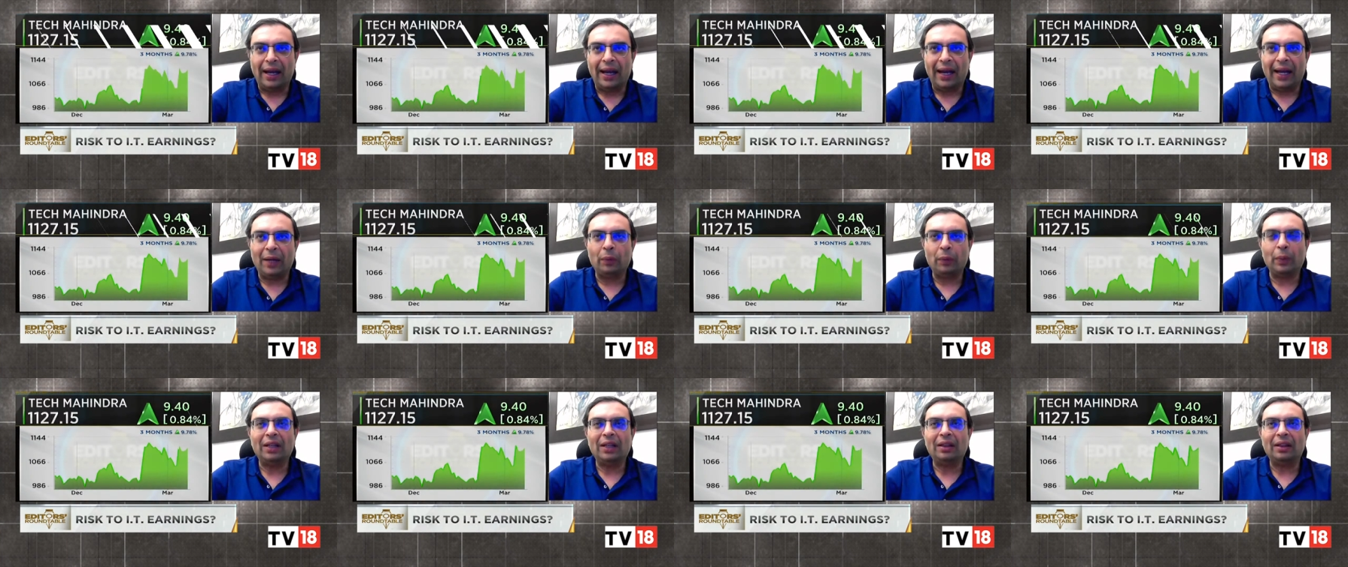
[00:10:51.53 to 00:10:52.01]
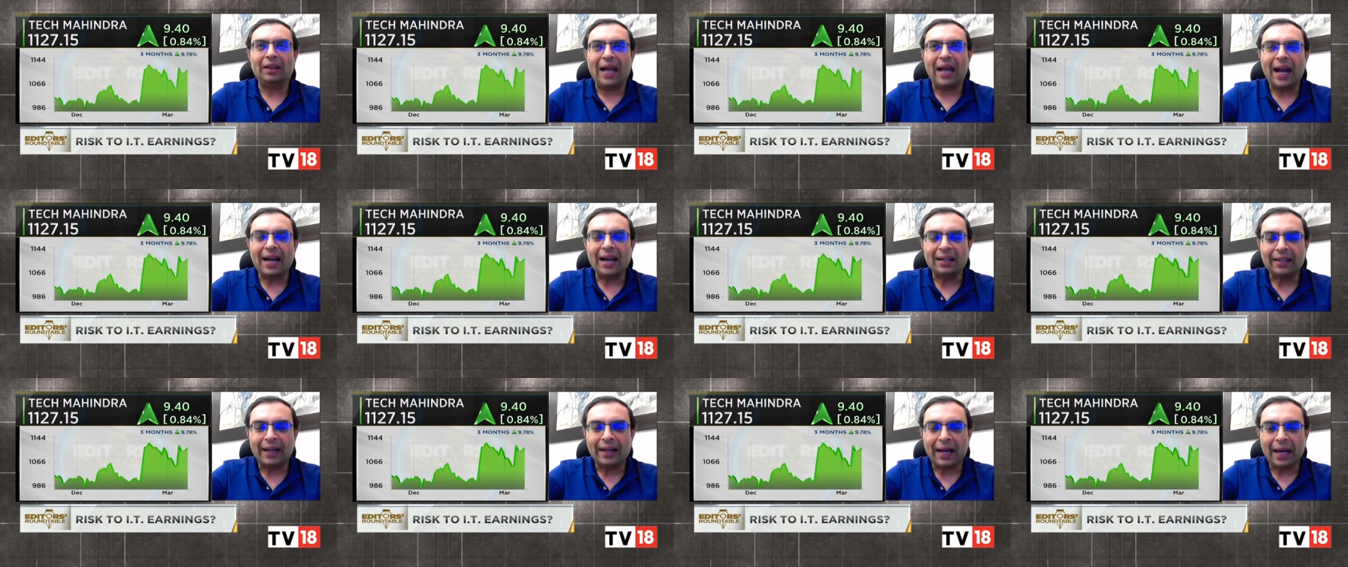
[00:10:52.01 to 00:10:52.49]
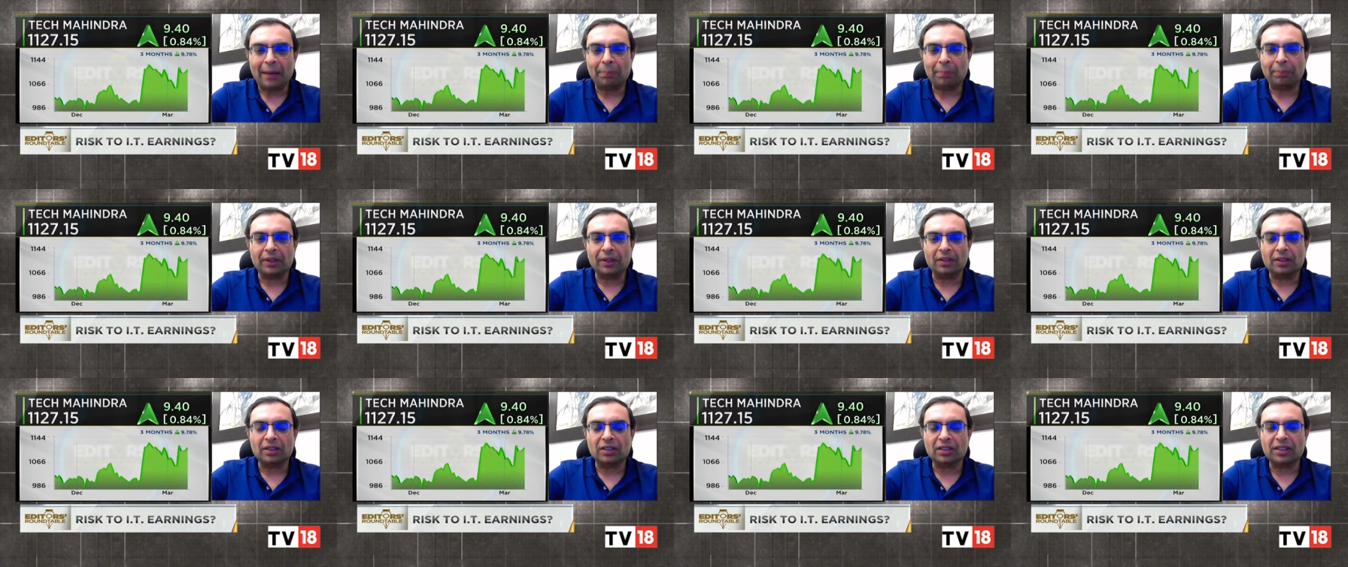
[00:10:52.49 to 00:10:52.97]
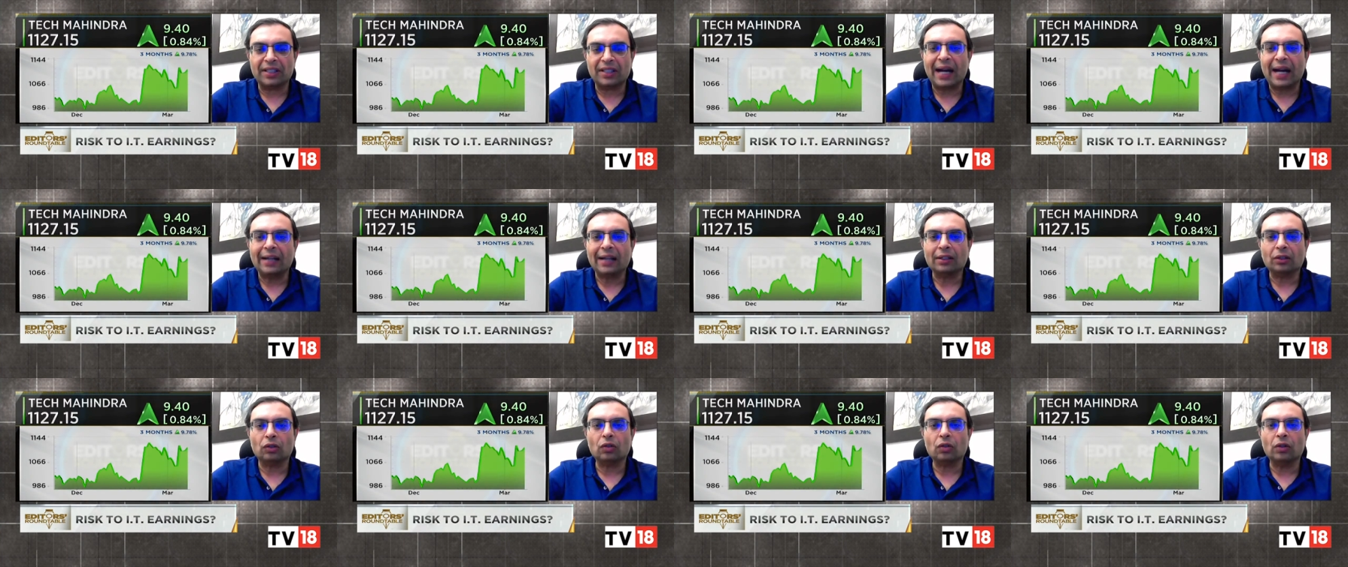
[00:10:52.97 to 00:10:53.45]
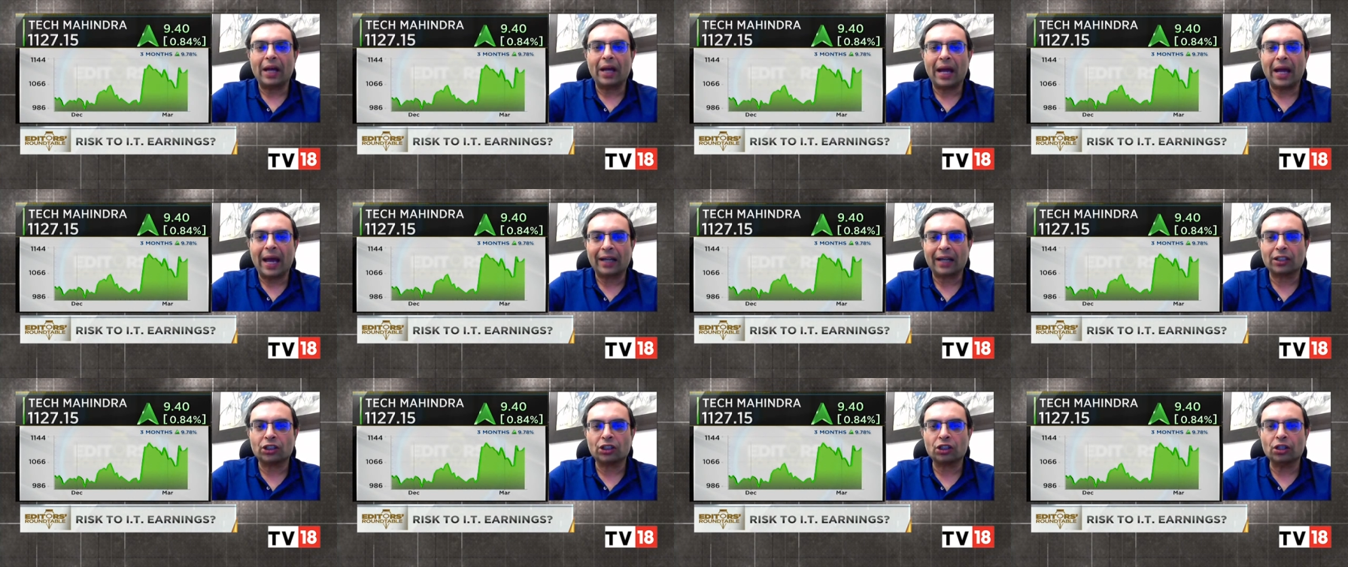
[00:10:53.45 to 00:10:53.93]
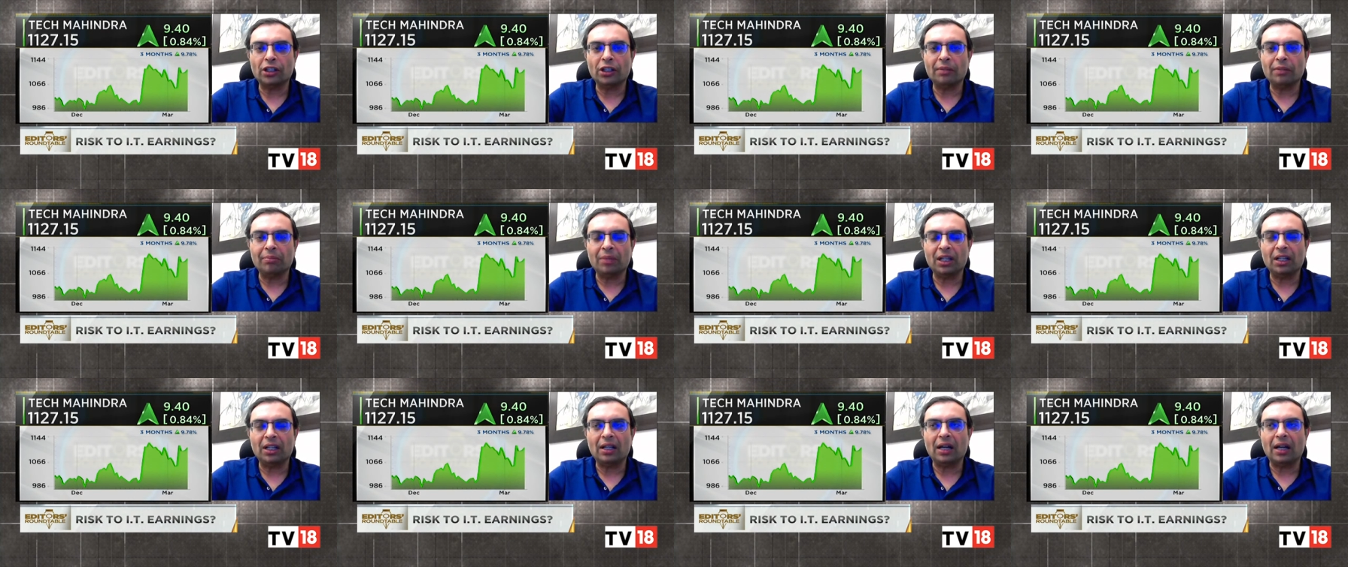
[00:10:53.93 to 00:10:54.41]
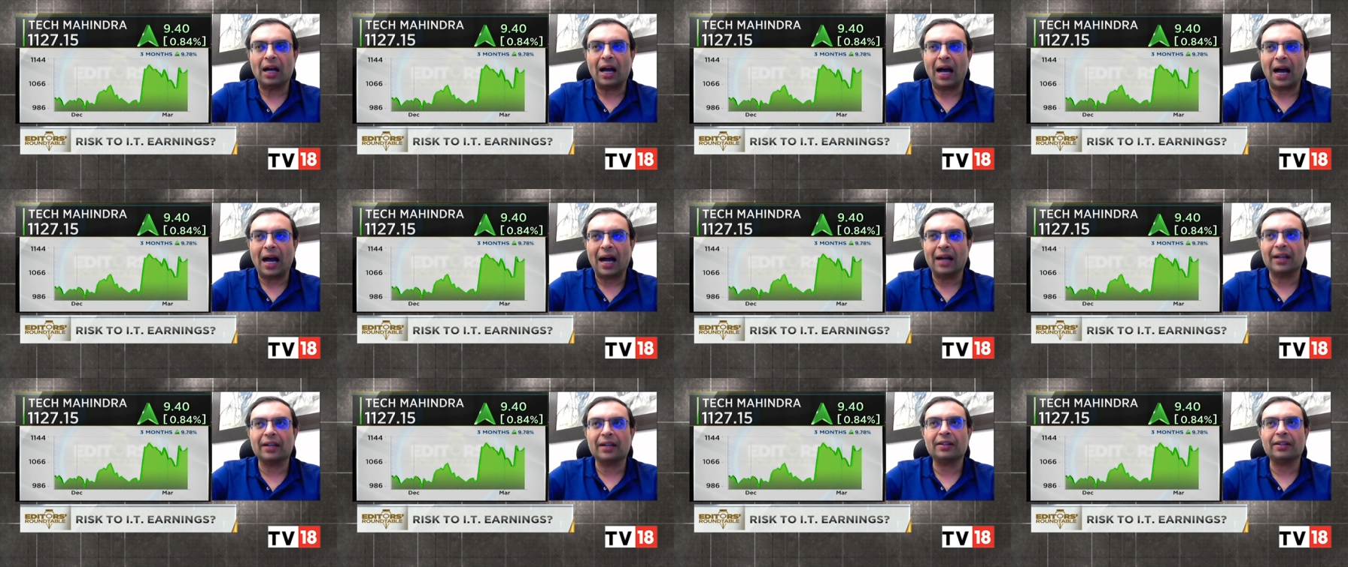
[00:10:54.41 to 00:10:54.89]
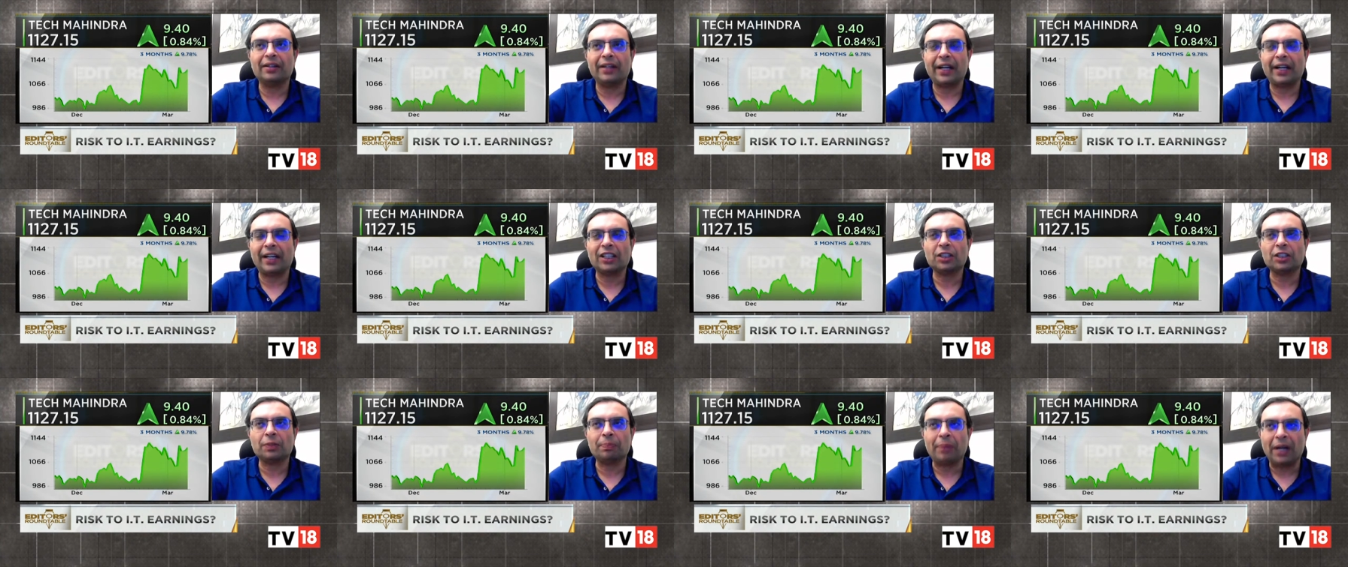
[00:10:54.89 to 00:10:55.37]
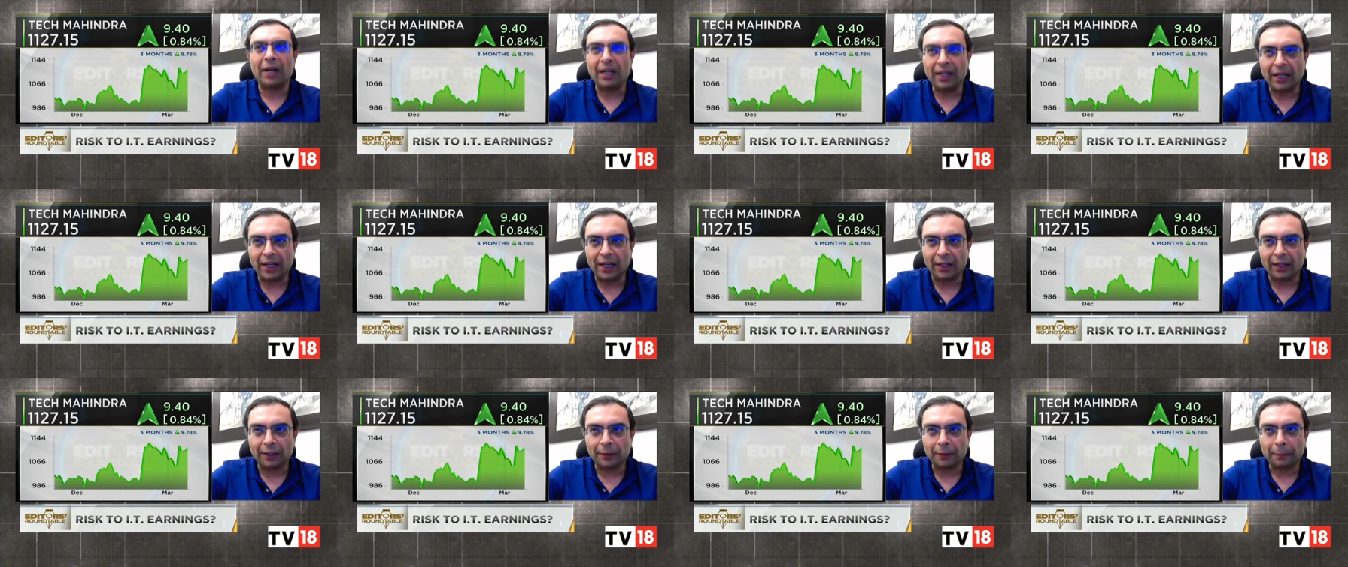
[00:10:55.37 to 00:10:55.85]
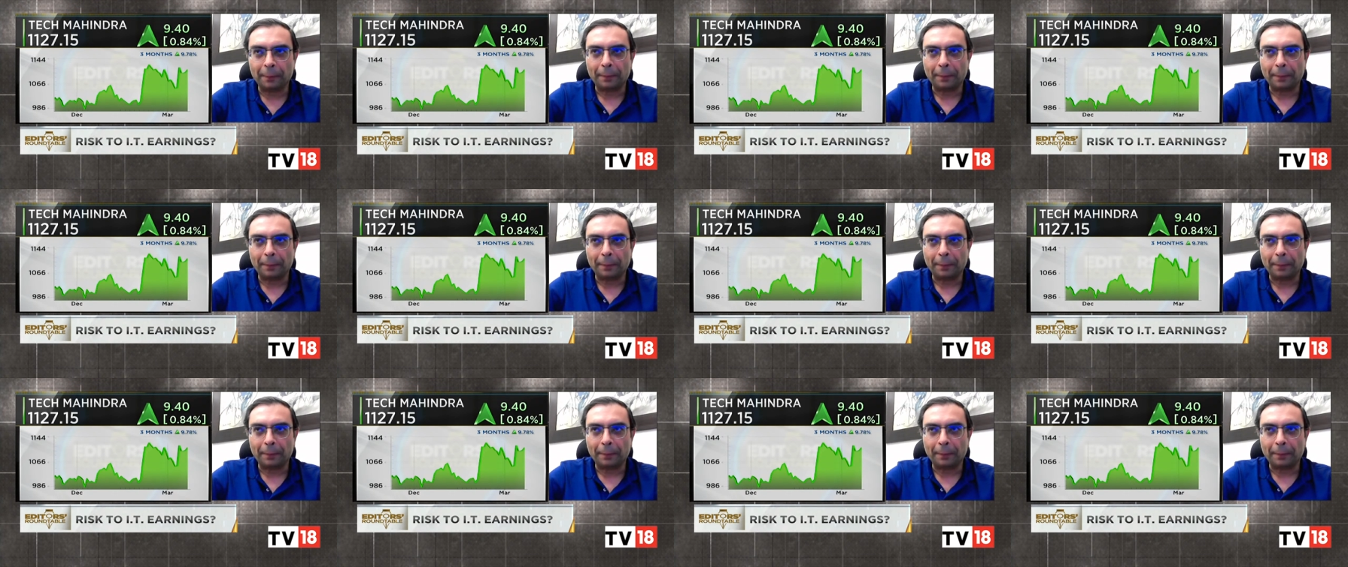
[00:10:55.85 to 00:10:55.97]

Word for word: And when that happens, that could actually mean higher tech spending